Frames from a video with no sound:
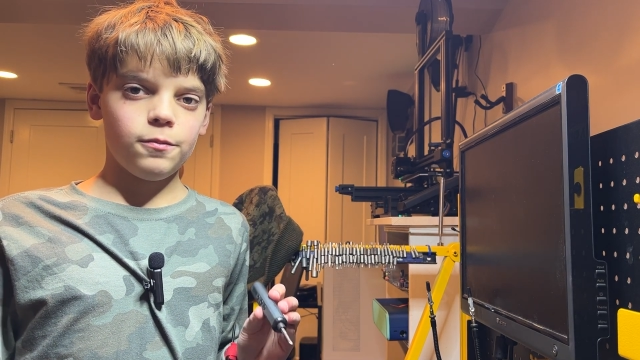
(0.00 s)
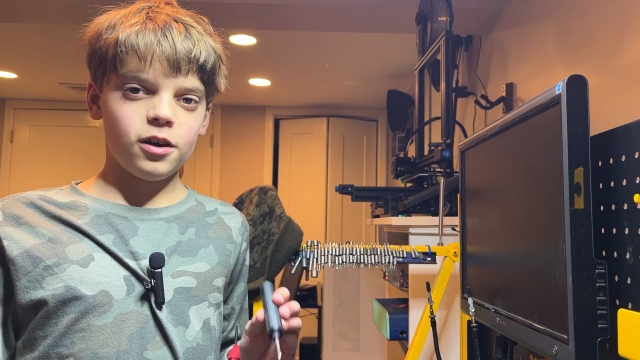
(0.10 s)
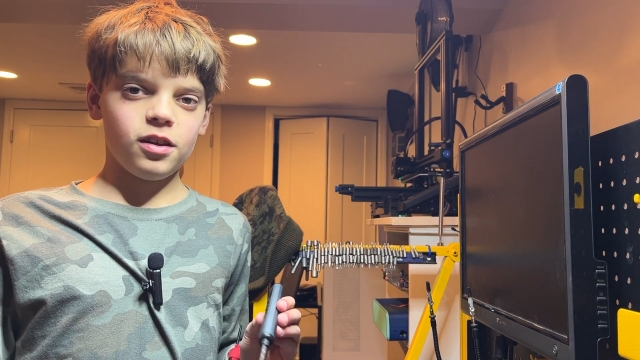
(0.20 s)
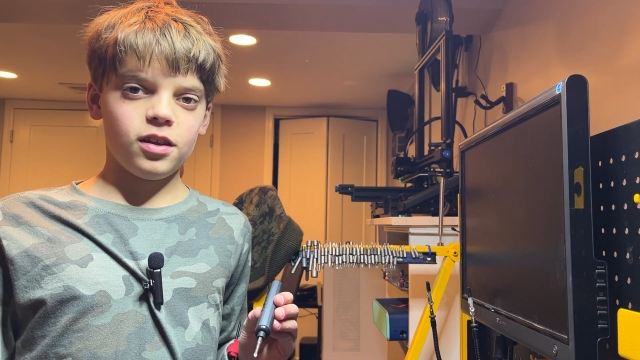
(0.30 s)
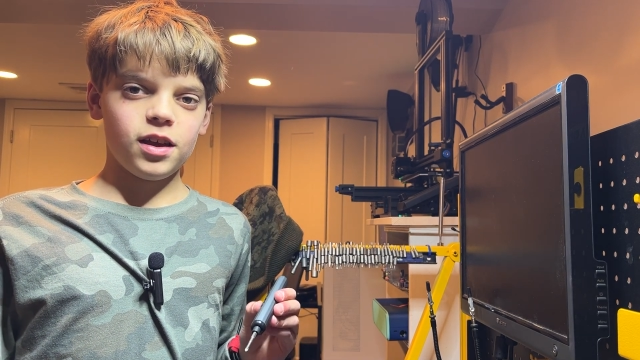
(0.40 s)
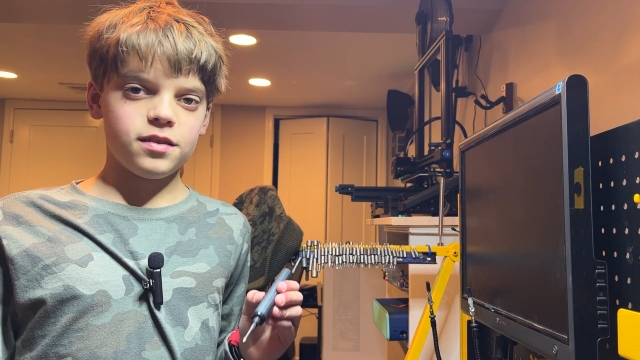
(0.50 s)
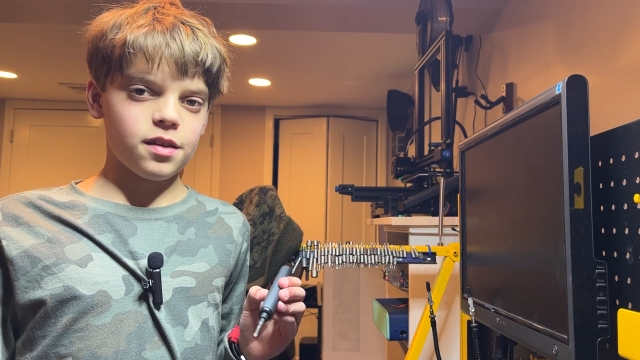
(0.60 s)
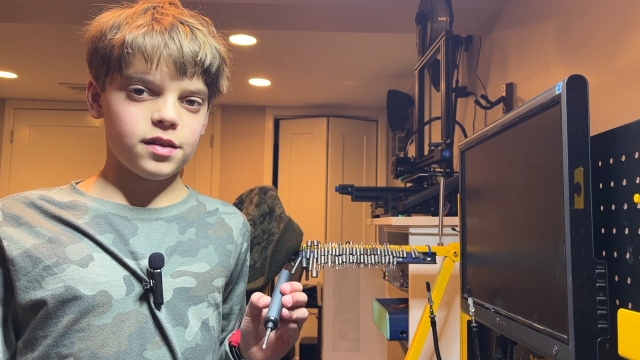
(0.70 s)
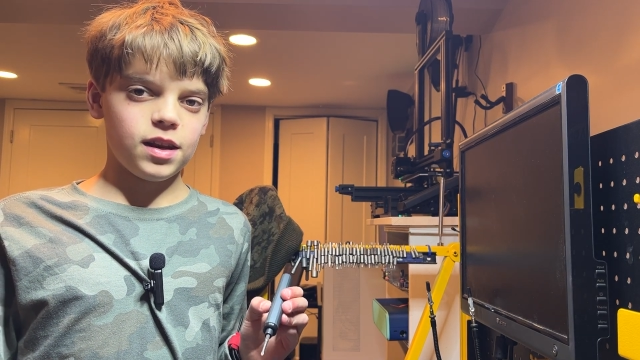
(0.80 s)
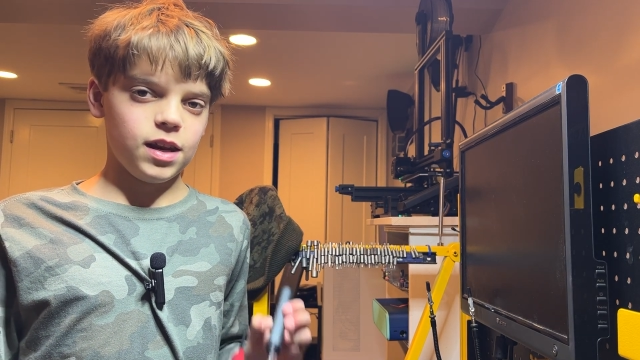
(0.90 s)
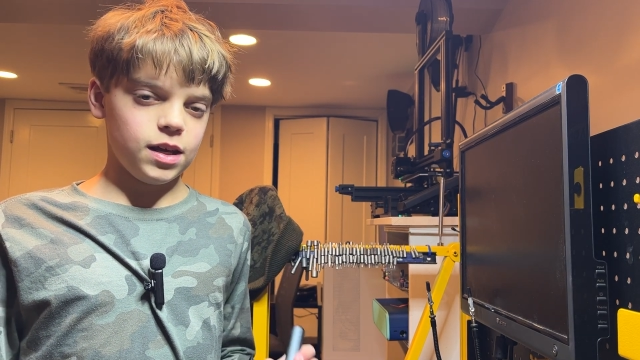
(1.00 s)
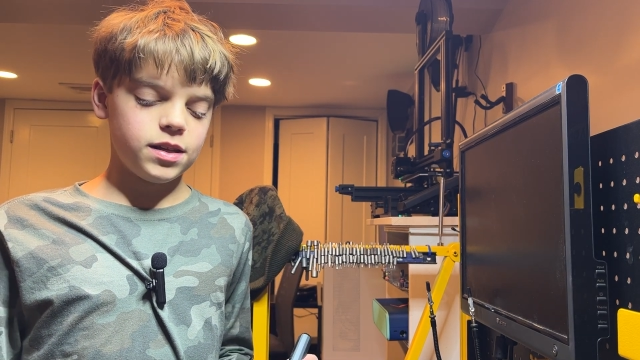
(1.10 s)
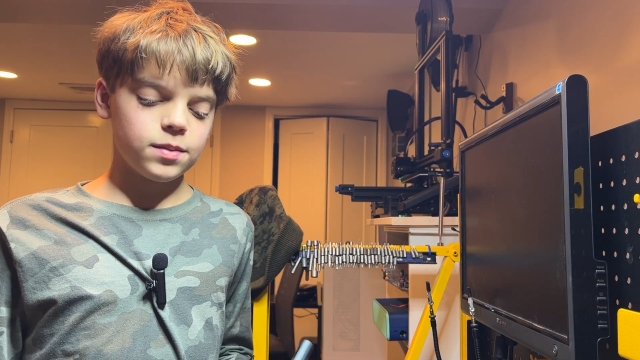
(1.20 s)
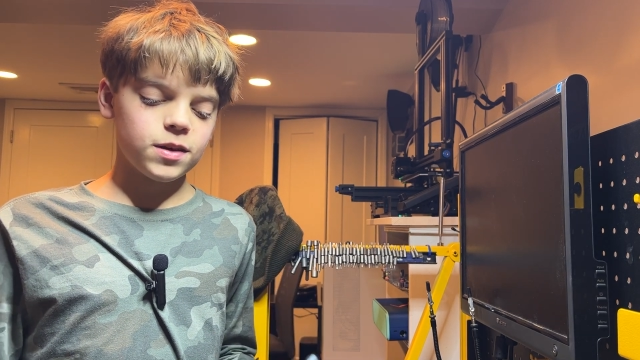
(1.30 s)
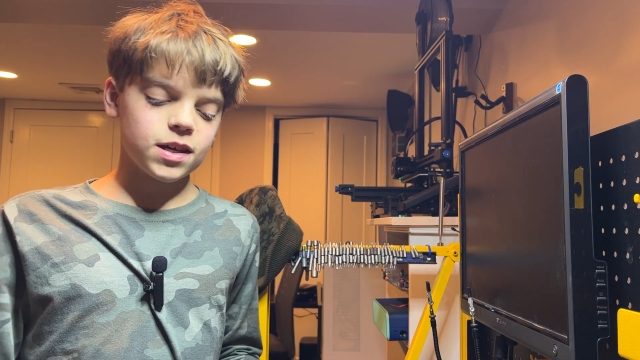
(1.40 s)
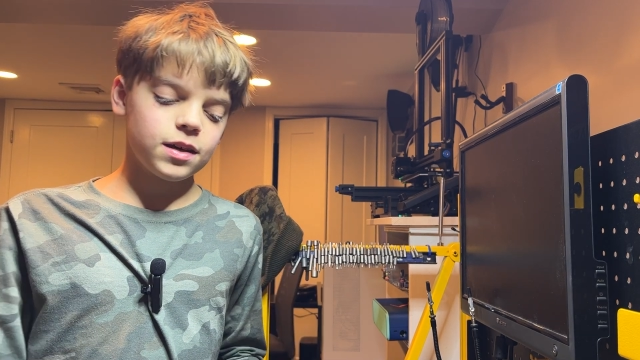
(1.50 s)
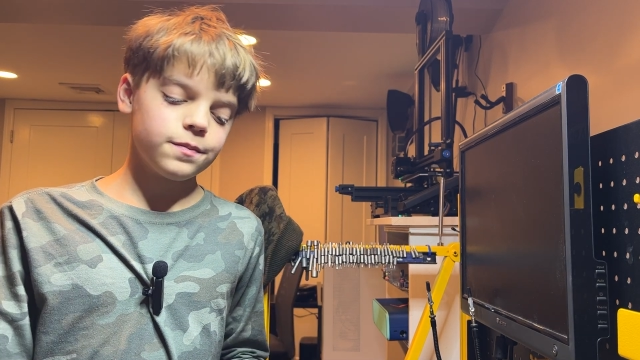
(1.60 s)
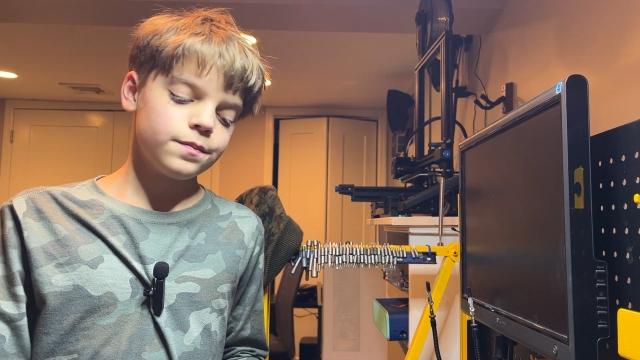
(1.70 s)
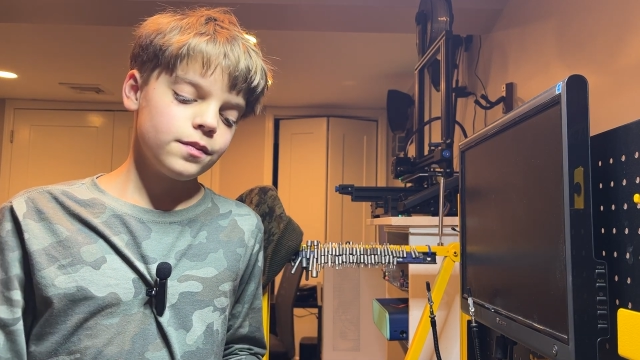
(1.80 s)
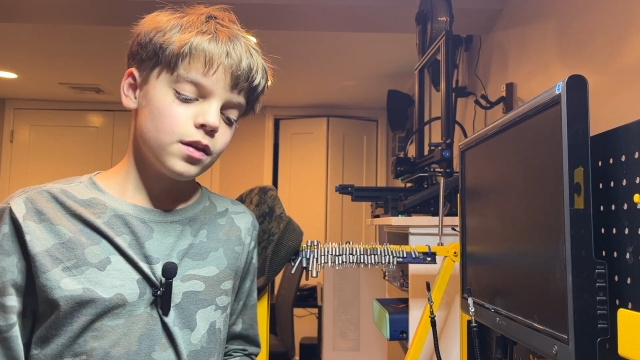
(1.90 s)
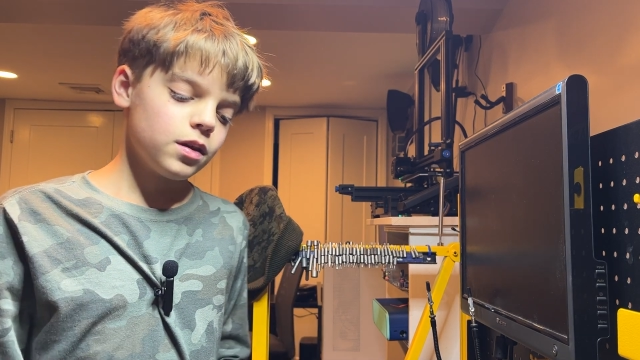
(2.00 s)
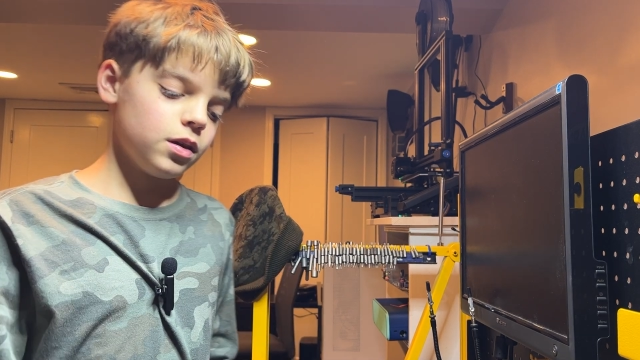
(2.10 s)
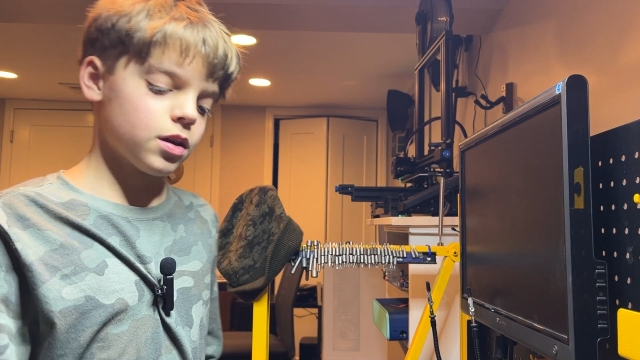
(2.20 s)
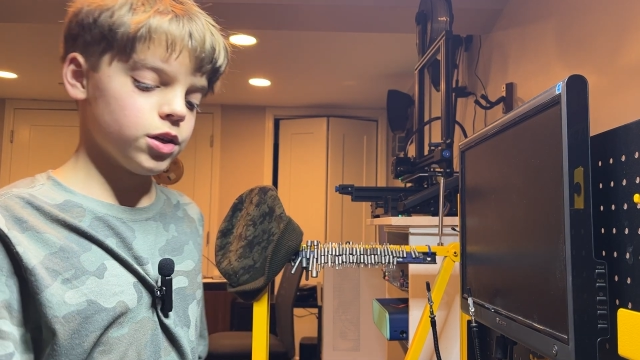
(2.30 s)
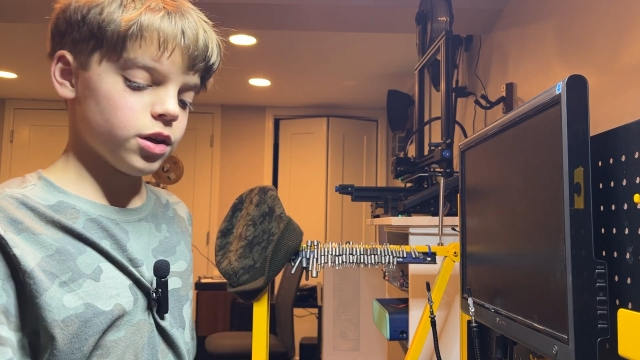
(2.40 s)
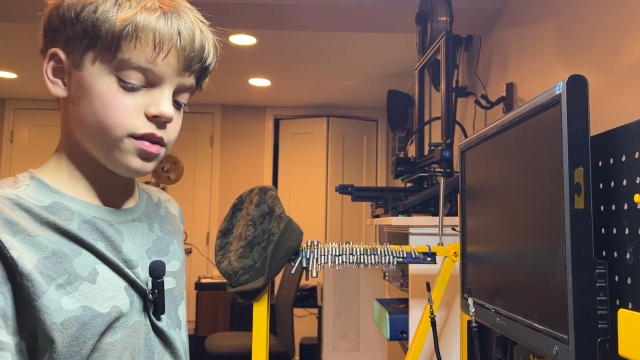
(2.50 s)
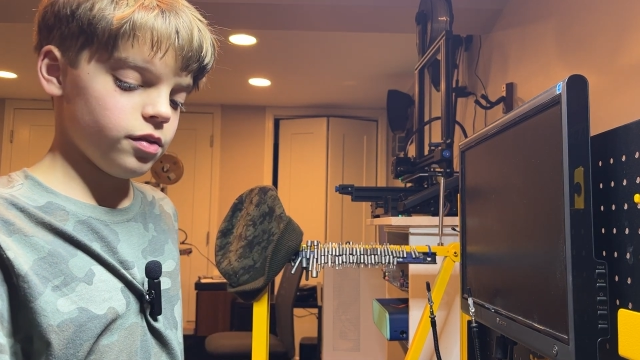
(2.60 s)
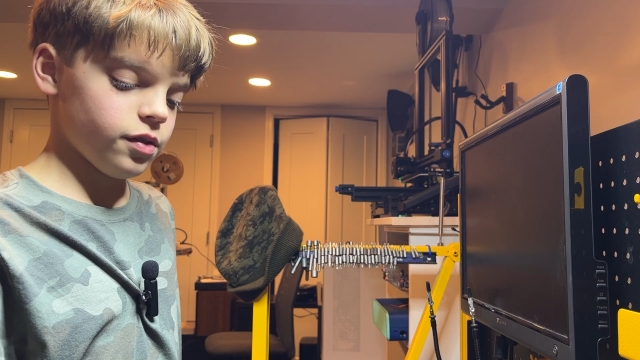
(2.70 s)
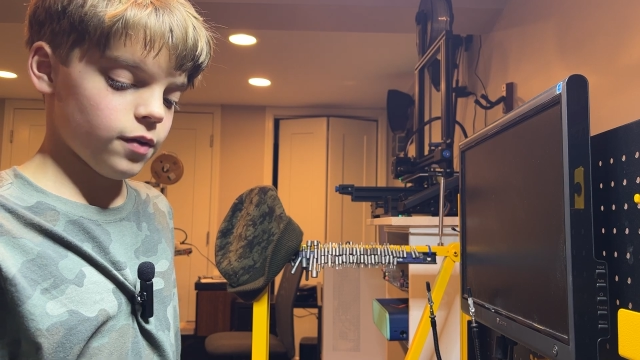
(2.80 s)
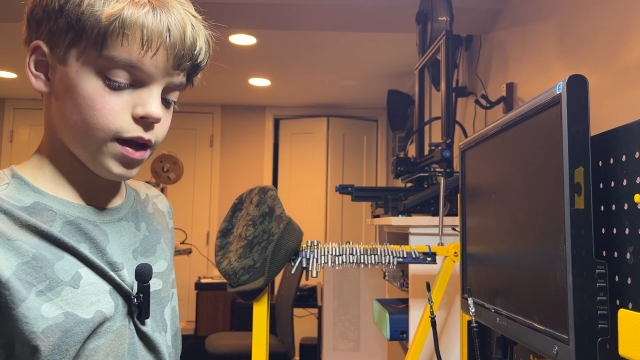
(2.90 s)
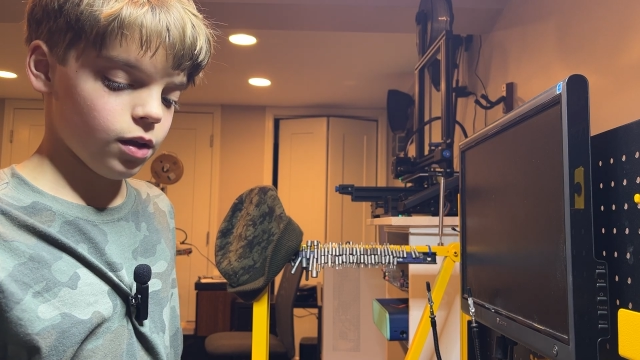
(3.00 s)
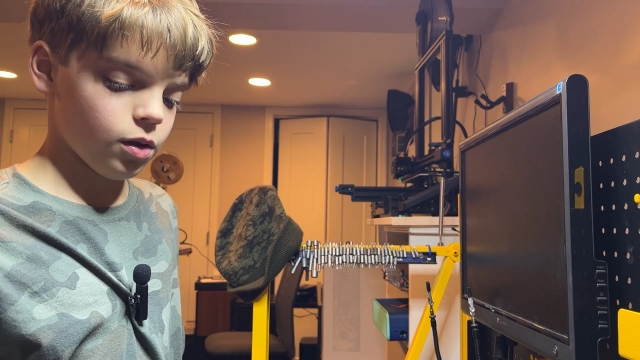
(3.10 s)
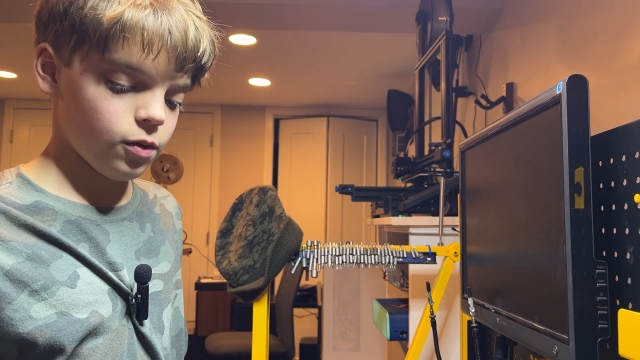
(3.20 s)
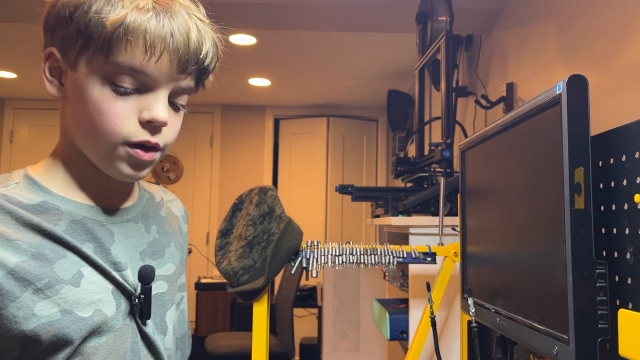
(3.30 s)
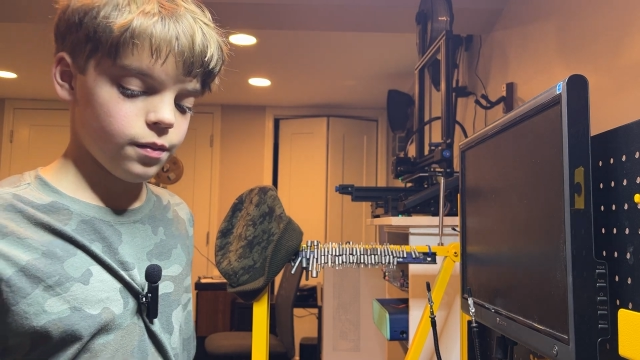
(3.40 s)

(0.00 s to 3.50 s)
but it doesn't need to be. You can just use a regular one.